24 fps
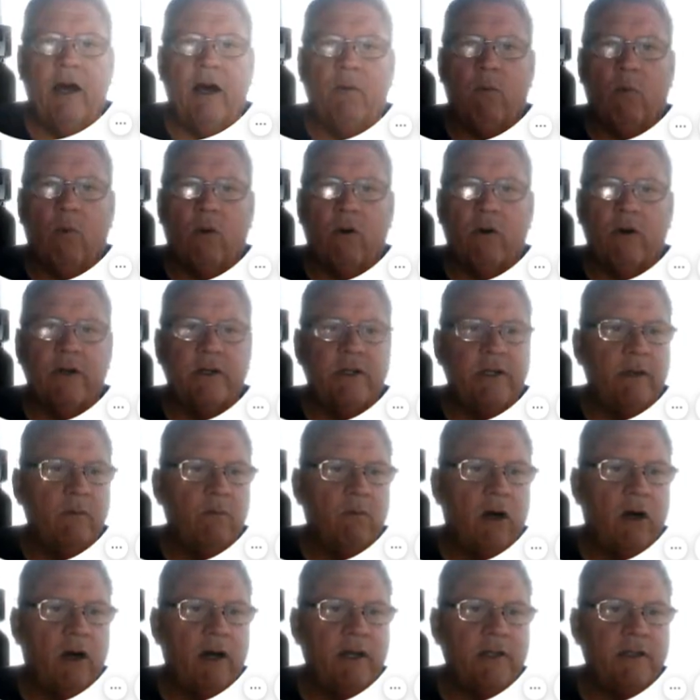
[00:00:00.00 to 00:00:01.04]

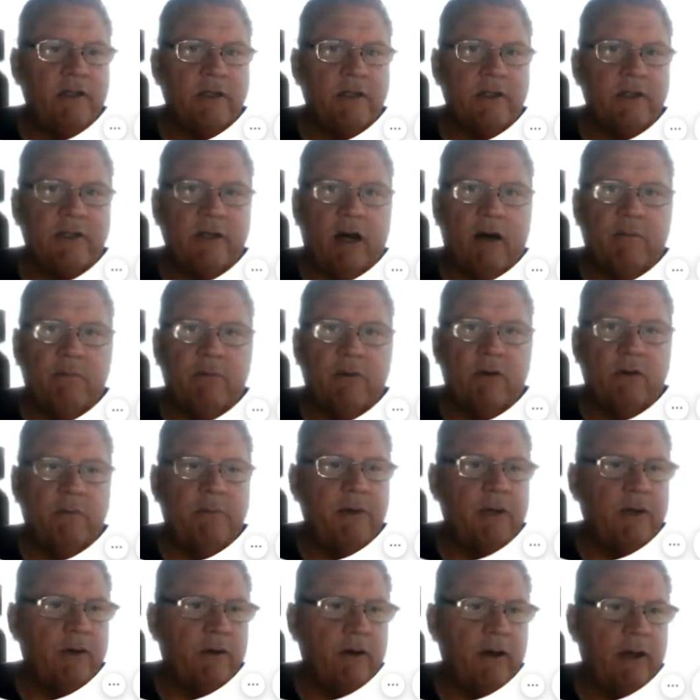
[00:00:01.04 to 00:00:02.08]
Warranty-wise, the SoftPro
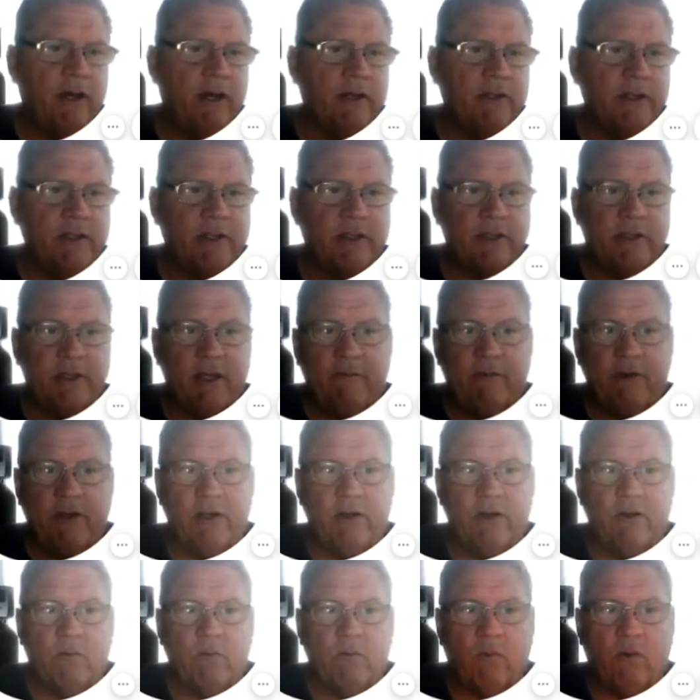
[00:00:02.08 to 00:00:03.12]
Pura has a
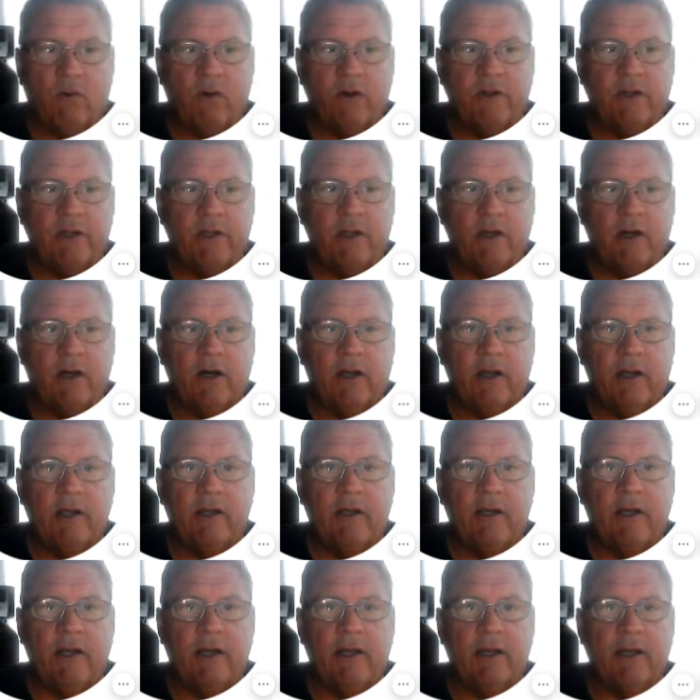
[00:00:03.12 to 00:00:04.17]
seven-year warranty on
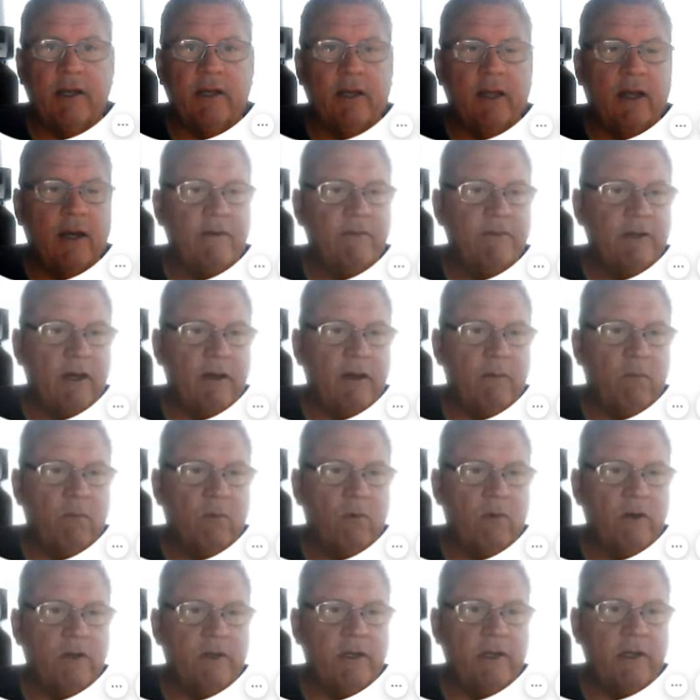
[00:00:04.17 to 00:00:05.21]
it and a lifetime
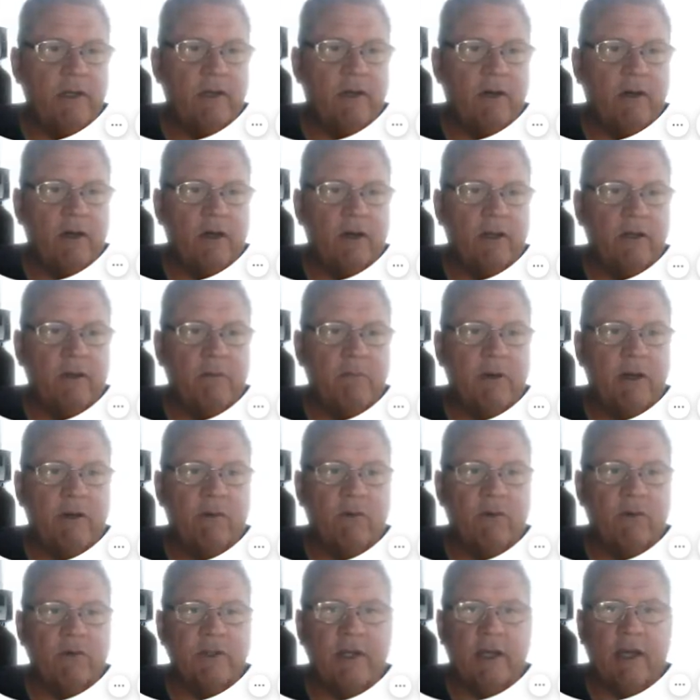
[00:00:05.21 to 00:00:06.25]
warranty on the
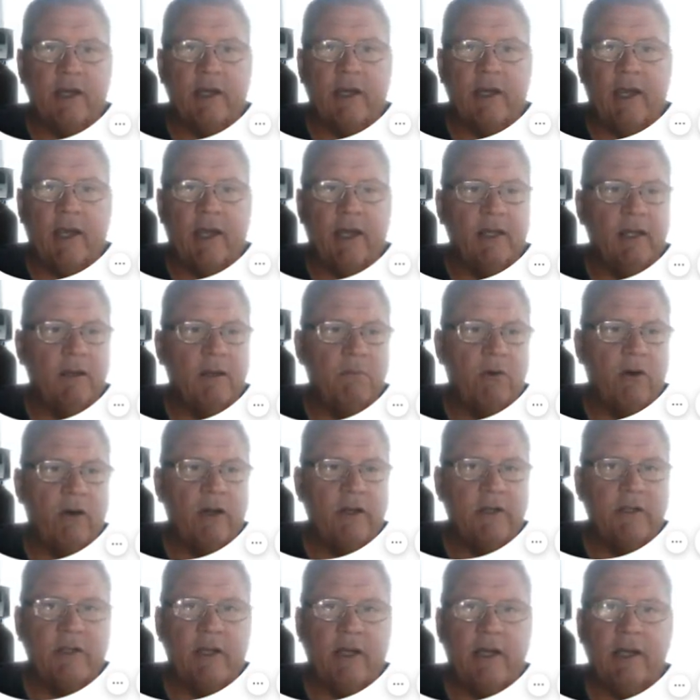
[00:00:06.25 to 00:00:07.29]
mineral tank and the
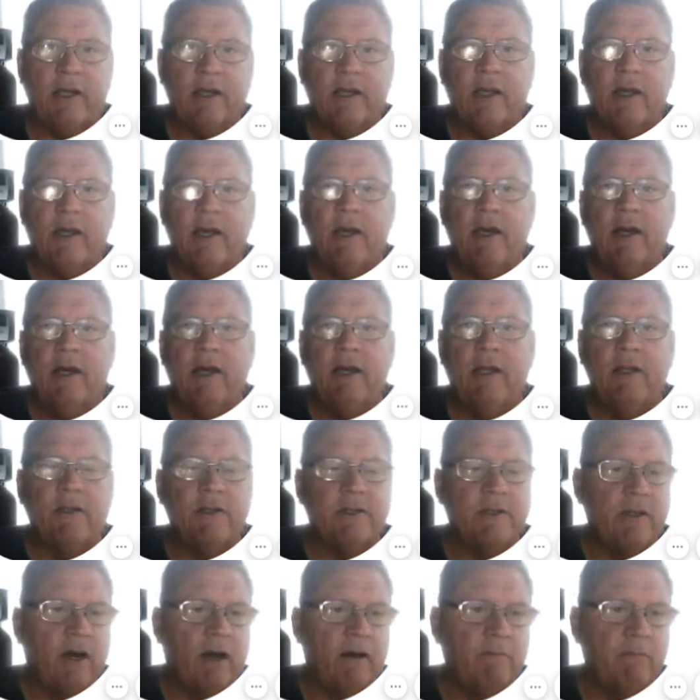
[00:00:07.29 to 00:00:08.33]
brine tank. The
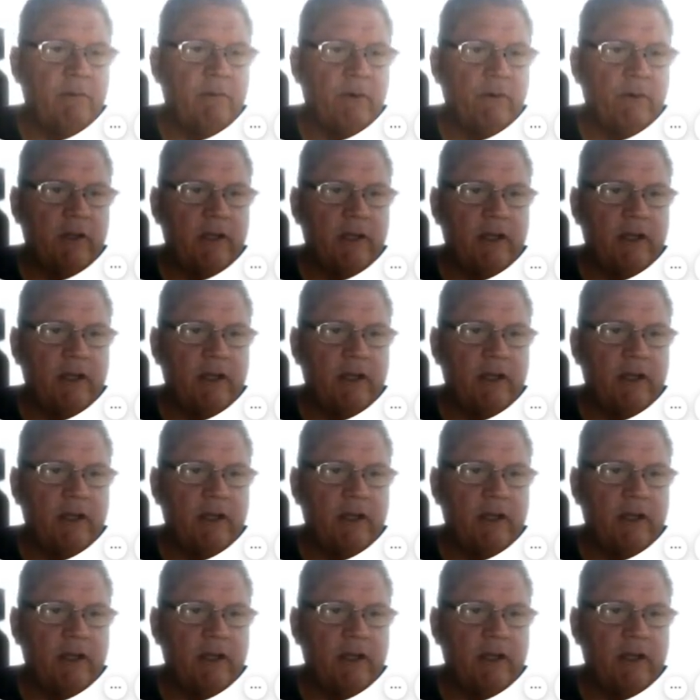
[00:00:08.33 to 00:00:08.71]
SoftPro